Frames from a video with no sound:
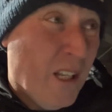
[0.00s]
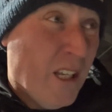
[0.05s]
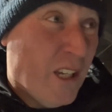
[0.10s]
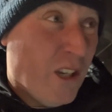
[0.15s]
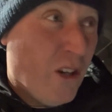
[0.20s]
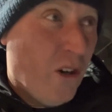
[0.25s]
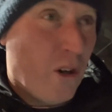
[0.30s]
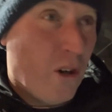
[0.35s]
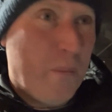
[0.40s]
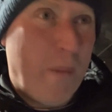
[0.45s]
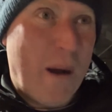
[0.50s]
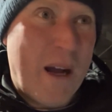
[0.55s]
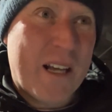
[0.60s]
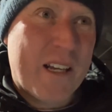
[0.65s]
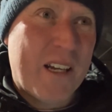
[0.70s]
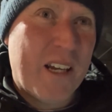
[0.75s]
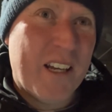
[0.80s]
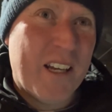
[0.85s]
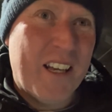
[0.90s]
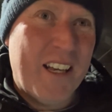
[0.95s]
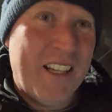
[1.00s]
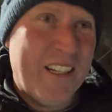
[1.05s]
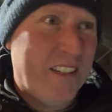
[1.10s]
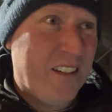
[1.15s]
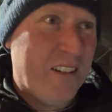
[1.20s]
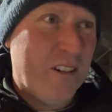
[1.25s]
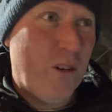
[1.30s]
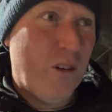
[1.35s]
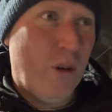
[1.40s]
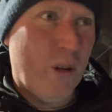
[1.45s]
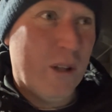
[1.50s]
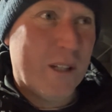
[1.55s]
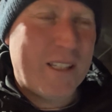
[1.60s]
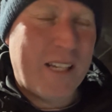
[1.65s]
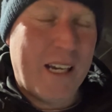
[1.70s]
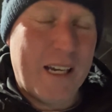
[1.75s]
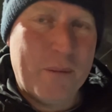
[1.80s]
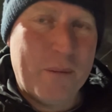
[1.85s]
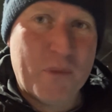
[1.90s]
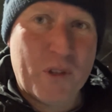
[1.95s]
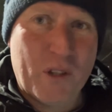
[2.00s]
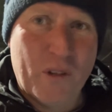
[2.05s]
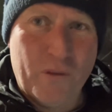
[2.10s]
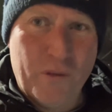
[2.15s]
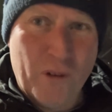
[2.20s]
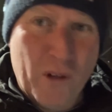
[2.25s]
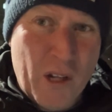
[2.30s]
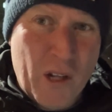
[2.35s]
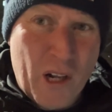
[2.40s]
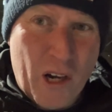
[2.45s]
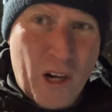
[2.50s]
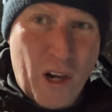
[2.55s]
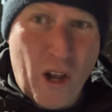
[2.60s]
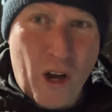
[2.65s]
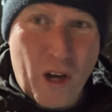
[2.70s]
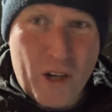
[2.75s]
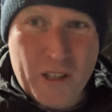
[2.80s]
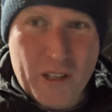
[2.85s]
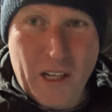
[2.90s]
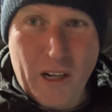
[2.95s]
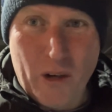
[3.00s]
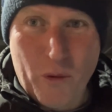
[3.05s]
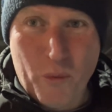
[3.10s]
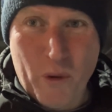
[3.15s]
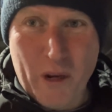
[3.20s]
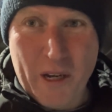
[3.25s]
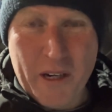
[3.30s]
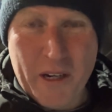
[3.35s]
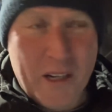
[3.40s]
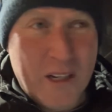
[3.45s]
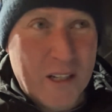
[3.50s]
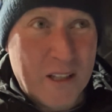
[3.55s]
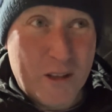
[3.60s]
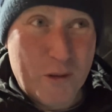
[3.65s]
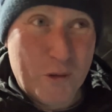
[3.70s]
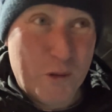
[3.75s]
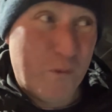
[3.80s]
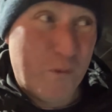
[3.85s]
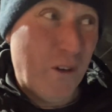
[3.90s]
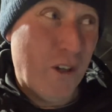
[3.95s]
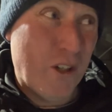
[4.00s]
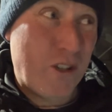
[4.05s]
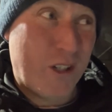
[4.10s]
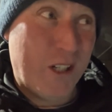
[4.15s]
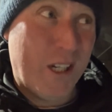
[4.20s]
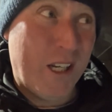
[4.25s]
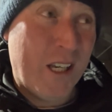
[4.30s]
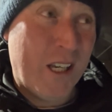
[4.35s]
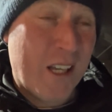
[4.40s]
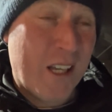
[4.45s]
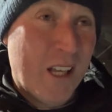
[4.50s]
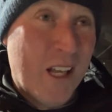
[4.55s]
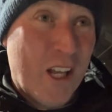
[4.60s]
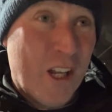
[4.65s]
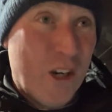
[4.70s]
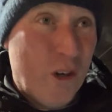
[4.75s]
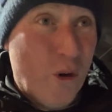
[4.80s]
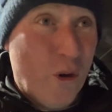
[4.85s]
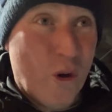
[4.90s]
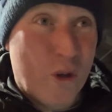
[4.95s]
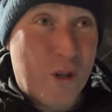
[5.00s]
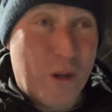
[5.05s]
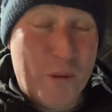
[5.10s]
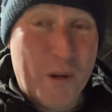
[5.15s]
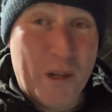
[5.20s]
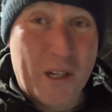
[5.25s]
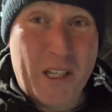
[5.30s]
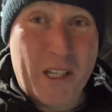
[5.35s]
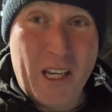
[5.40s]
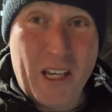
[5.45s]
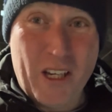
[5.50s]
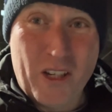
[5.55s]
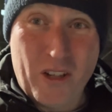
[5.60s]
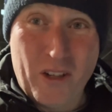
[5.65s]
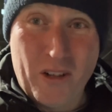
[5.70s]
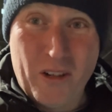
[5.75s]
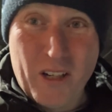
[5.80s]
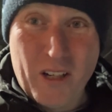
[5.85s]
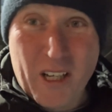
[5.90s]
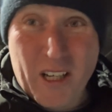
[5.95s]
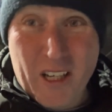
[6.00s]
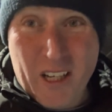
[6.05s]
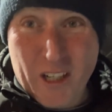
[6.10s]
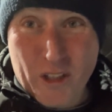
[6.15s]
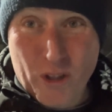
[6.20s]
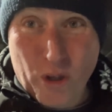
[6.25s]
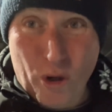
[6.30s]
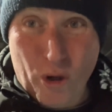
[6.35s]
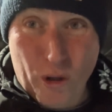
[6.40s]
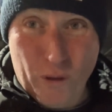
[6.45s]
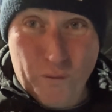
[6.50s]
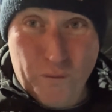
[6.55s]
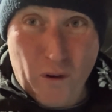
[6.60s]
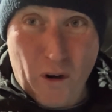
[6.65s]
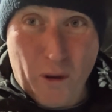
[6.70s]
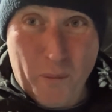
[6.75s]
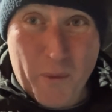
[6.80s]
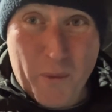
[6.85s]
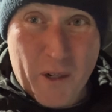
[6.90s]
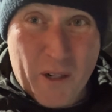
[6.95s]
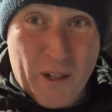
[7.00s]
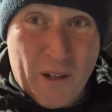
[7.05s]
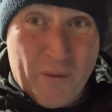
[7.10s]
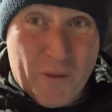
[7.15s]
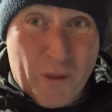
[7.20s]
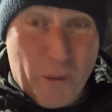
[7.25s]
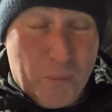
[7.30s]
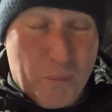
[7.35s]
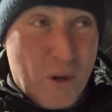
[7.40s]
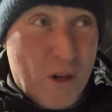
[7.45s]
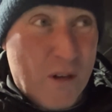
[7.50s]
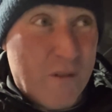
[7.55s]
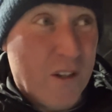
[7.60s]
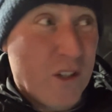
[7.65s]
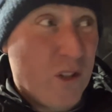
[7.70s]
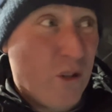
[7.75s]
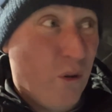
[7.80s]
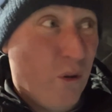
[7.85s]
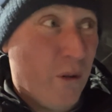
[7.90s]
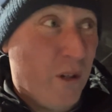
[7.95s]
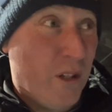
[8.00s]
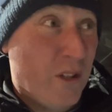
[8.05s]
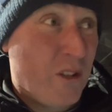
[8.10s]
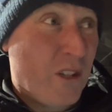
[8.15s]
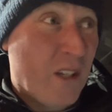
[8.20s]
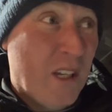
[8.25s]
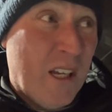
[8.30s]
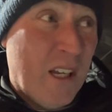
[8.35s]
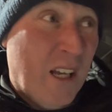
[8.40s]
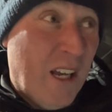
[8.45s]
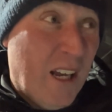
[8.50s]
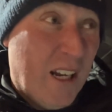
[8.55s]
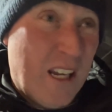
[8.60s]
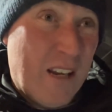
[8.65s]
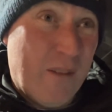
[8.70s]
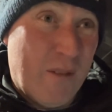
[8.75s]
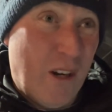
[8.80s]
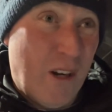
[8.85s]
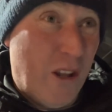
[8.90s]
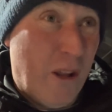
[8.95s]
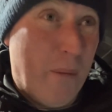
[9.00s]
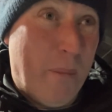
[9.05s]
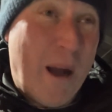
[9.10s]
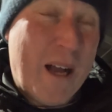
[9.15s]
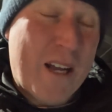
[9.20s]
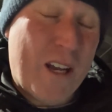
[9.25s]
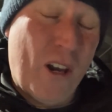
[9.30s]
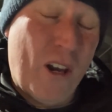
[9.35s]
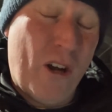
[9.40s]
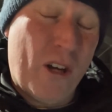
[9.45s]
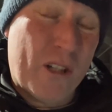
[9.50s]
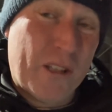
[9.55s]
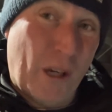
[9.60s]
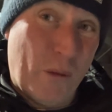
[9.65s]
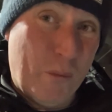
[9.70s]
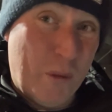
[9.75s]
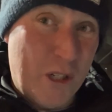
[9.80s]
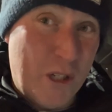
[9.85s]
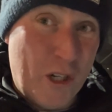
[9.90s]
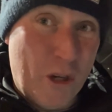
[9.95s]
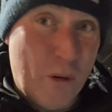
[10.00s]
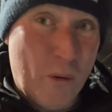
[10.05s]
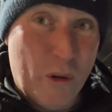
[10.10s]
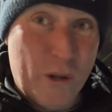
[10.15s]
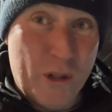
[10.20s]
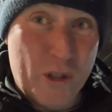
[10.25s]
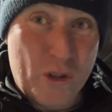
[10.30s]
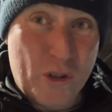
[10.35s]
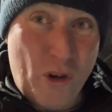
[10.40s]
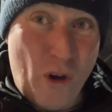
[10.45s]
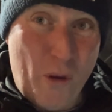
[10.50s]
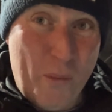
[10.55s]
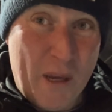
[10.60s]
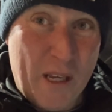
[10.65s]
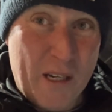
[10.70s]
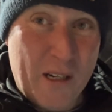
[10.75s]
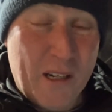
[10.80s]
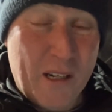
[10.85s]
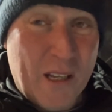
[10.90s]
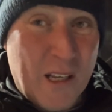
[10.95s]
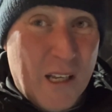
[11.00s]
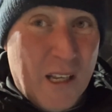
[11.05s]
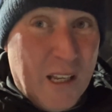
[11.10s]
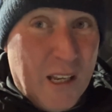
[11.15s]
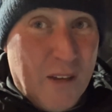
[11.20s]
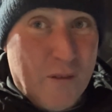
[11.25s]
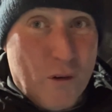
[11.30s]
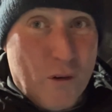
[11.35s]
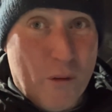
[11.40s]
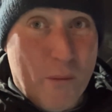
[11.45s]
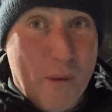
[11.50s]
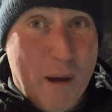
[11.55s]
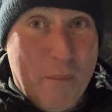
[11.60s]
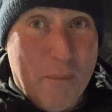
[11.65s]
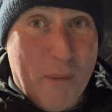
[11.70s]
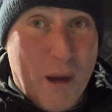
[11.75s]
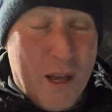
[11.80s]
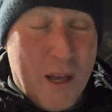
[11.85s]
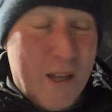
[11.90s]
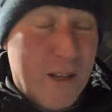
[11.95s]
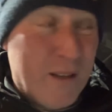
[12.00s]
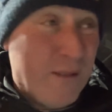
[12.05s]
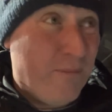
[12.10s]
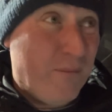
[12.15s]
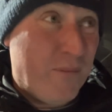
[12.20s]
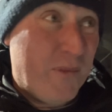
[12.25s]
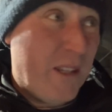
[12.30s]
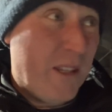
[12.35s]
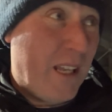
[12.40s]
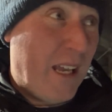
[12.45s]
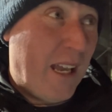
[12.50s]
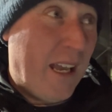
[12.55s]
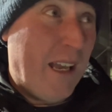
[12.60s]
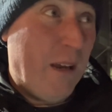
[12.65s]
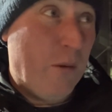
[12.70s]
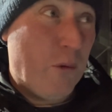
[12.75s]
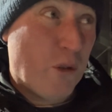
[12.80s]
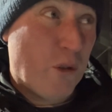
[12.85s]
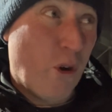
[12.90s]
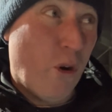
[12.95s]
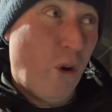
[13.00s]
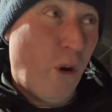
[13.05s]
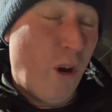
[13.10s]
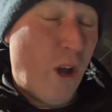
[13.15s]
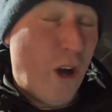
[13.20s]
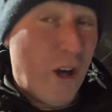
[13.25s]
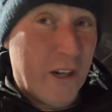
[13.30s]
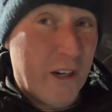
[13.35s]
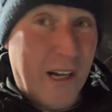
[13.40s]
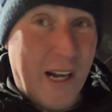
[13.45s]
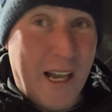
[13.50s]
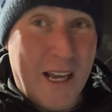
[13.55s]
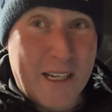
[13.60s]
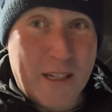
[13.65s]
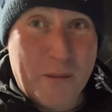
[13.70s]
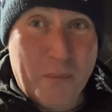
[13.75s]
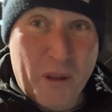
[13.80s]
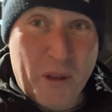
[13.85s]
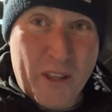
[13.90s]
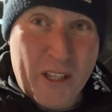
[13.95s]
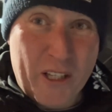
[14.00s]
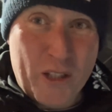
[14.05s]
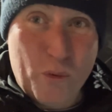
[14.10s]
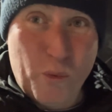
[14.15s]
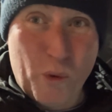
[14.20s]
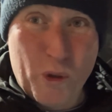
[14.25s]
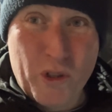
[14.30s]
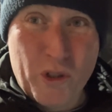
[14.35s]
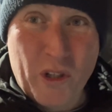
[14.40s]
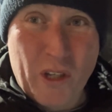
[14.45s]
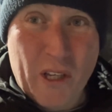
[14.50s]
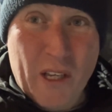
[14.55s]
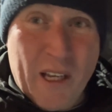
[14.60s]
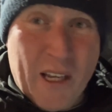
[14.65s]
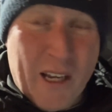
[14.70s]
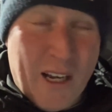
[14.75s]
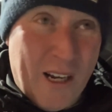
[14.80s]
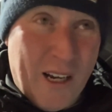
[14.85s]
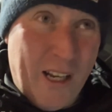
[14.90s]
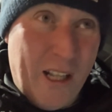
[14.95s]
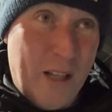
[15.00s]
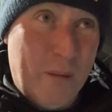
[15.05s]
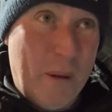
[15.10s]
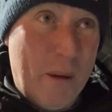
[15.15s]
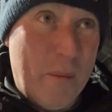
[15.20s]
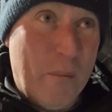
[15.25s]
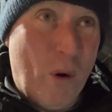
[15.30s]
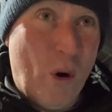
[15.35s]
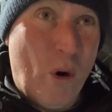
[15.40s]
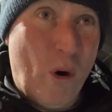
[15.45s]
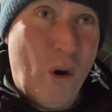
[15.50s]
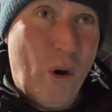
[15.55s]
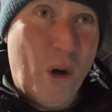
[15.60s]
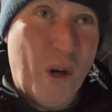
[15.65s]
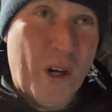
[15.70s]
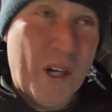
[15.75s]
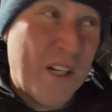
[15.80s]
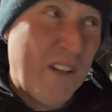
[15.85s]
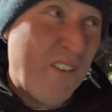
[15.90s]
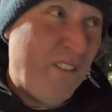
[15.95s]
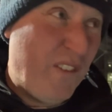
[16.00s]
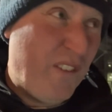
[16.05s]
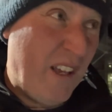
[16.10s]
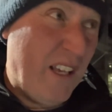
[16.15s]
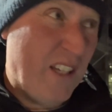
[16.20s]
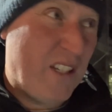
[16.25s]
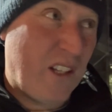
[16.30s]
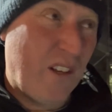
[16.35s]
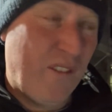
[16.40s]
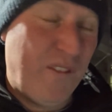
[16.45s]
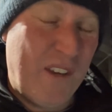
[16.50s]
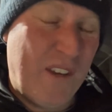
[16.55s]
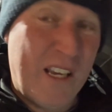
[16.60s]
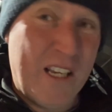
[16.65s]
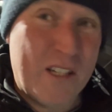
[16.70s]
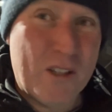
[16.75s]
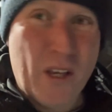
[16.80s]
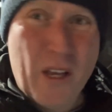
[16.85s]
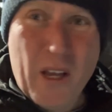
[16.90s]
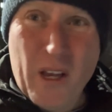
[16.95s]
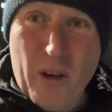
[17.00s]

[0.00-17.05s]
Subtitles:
You look back in all the times of lockdown when there was virtually no communication at all from the previous owners, and even on the back of lockdown when new owners come in, if you remember, it was all online, but this was a little bit more face to face.